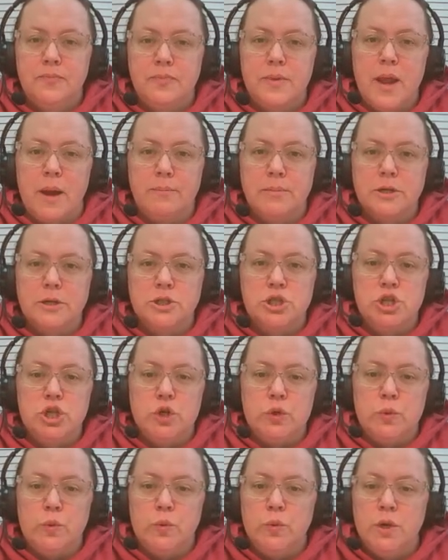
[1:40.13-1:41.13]
Number
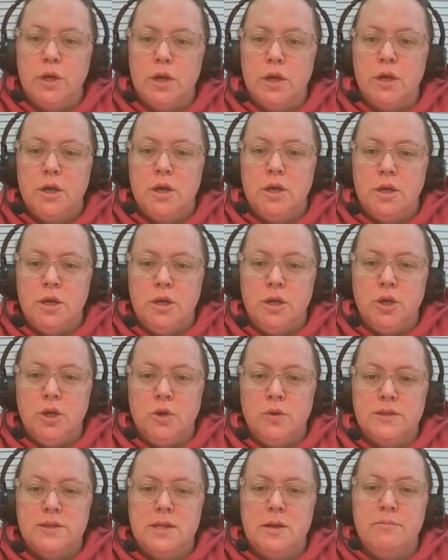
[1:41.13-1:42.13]
2,
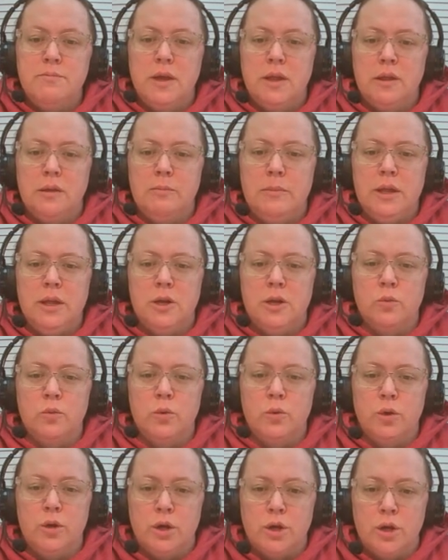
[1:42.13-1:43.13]
use the millimeter
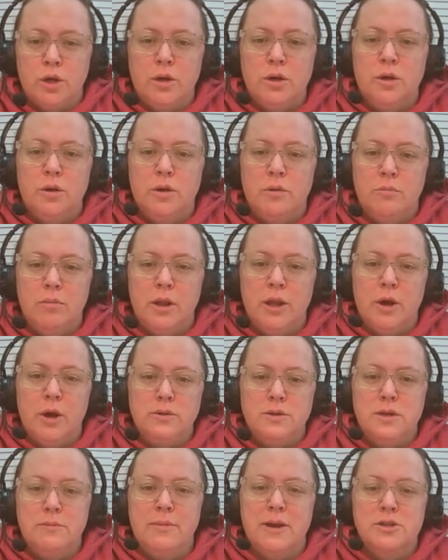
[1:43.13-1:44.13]
ruler below
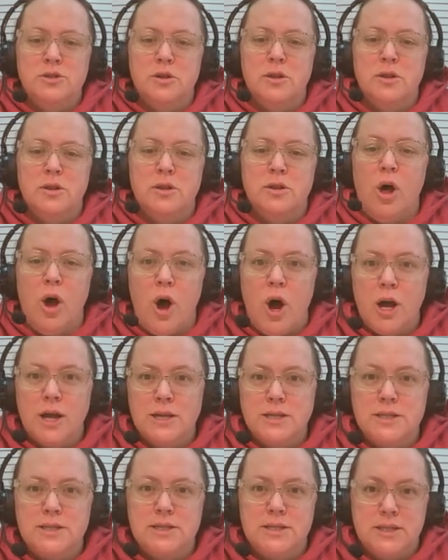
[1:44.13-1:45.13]
to measure the
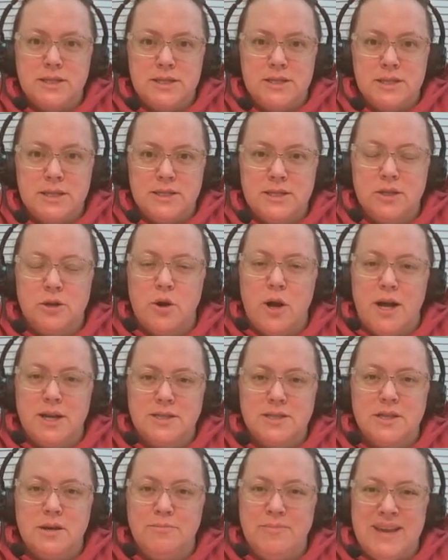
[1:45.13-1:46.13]
longest distance
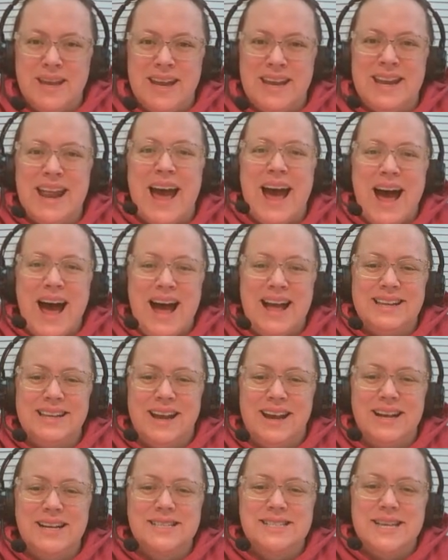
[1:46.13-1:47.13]
across the bean hot
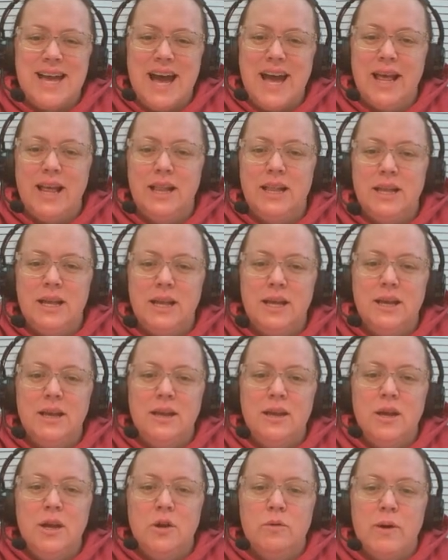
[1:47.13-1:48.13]
dog style.
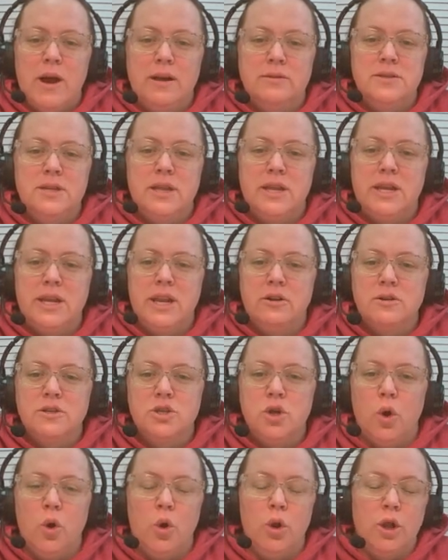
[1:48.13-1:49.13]
Round to the
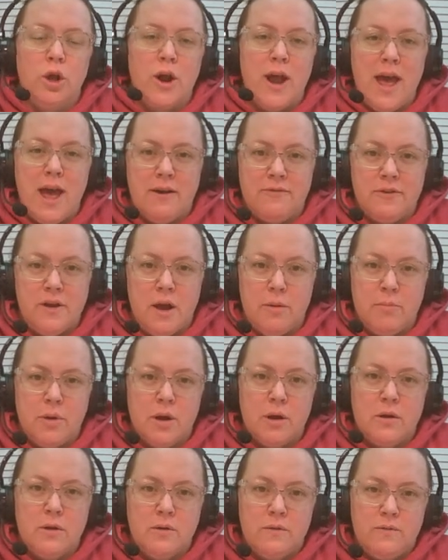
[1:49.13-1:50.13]
nearest whole or half
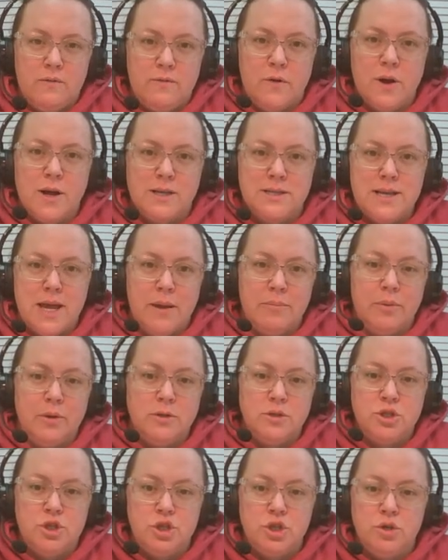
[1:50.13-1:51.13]
number. For
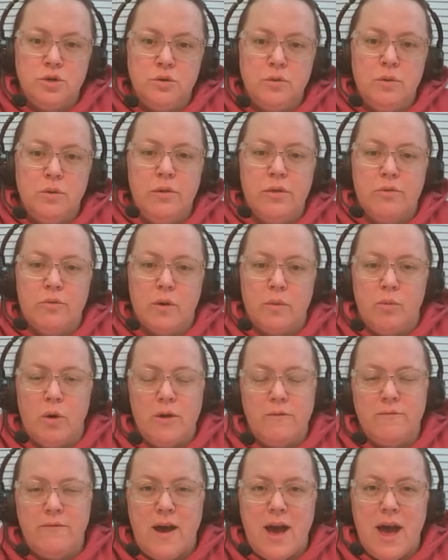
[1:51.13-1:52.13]
example, 2,
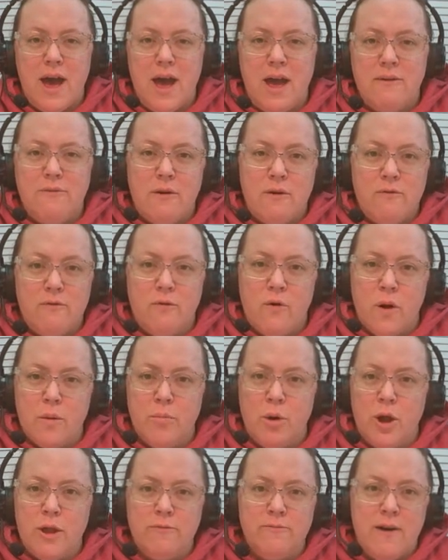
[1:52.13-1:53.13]
3.5,
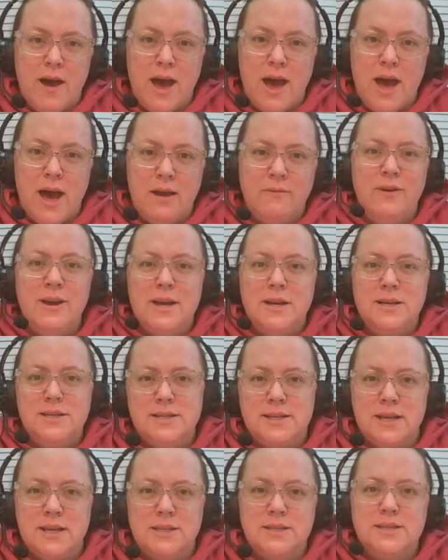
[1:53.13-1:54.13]
4.5,
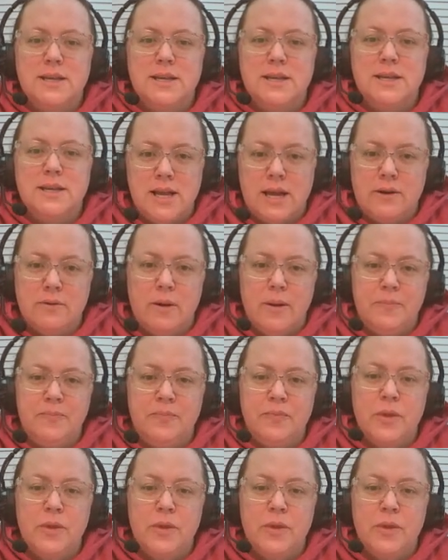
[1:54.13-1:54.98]
6, etc.